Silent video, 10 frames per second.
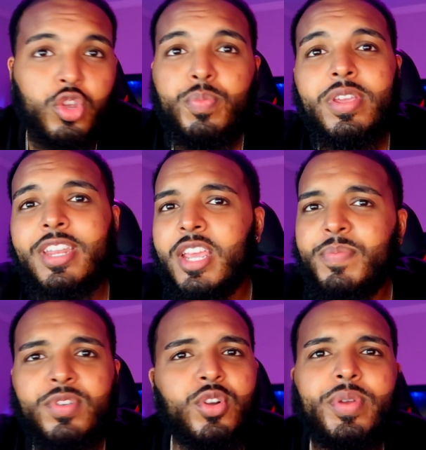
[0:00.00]
So me and
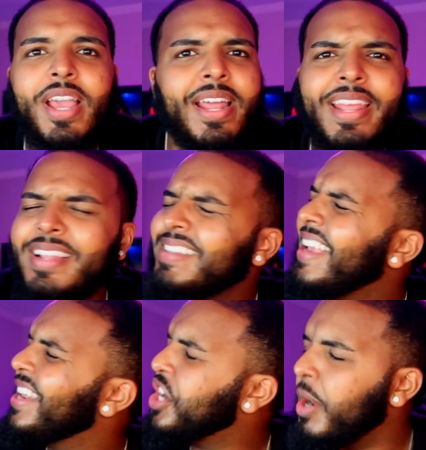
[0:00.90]
him, you know, we had
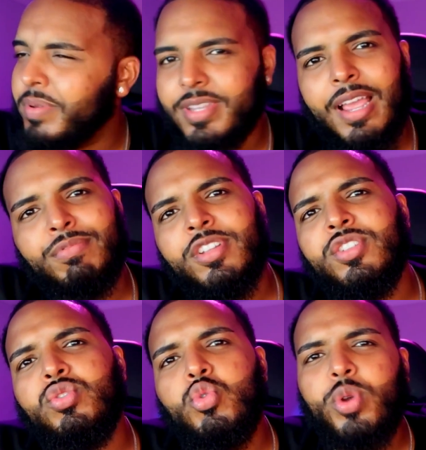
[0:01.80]
head-to-head a couple times.
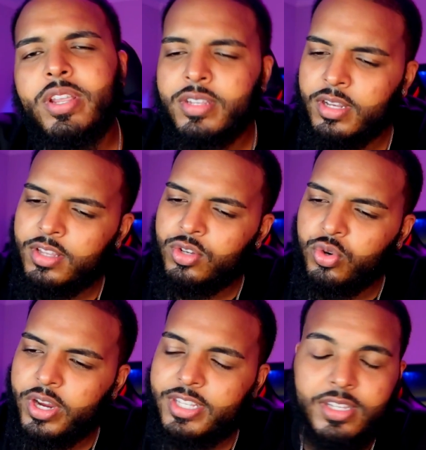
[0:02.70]
Nothing too crazy.
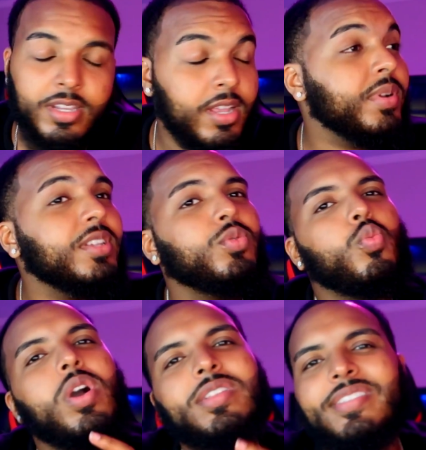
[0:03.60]
But this
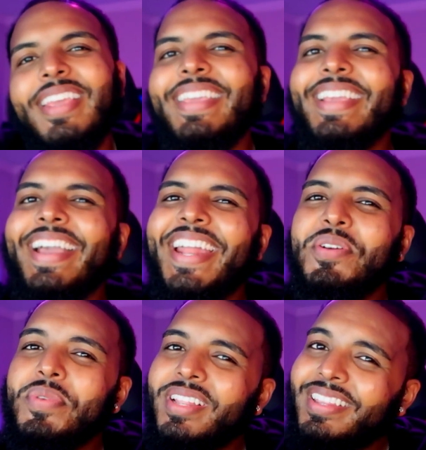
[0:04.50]
one date, it kind
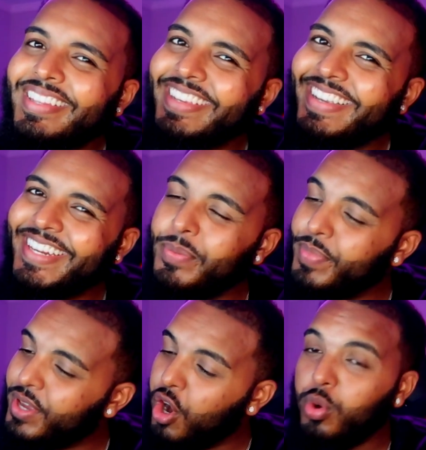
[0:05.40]
of went a little
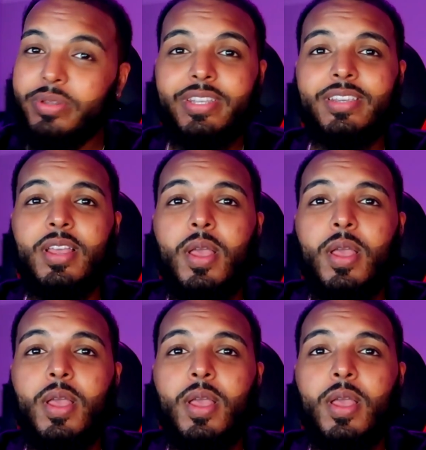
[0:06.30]
bit OD.